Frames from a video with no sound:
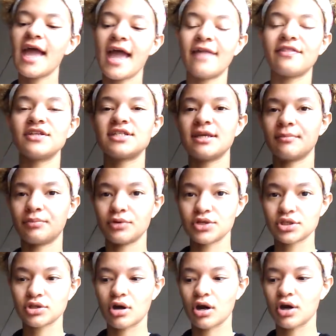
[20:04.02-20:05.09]
and the
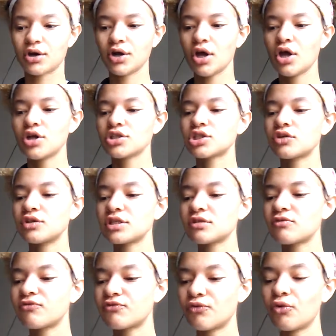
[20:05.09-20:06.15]
Temperance card. So this
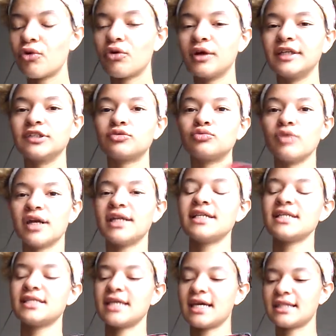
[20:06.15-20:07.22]
Fool is
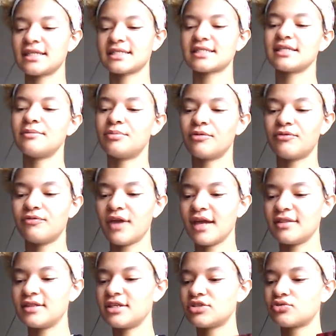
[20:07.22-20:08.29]
ready to take this leap of
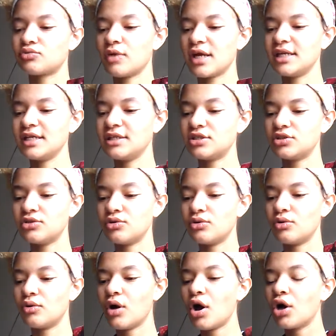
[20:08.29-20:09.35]
faith. He's ready
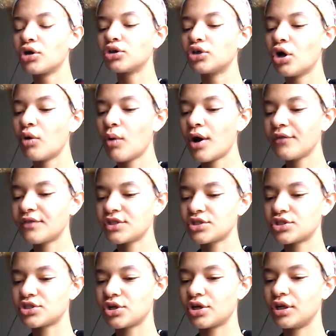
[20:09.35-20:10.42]
to go on
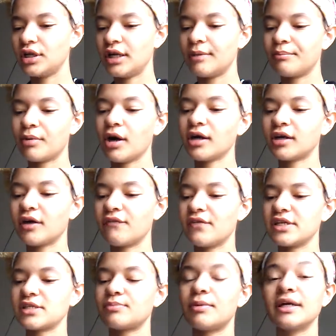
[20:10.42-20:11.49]
this journey, embark on
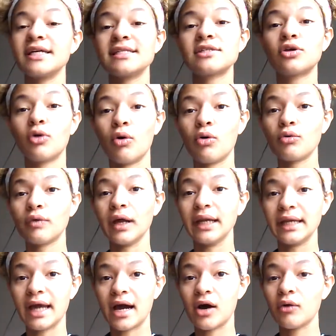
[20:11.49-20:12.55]
this, but his goal
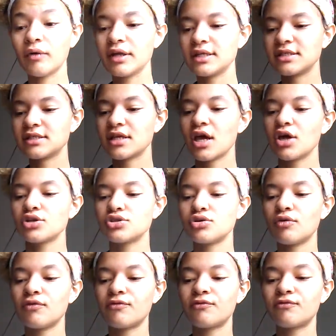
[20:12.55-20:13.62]
right now is
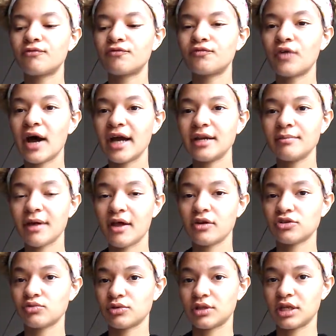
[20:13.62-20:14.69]
to find
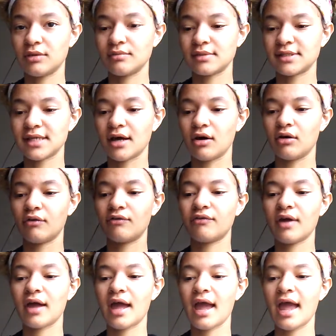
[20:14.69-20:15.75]
balance within himself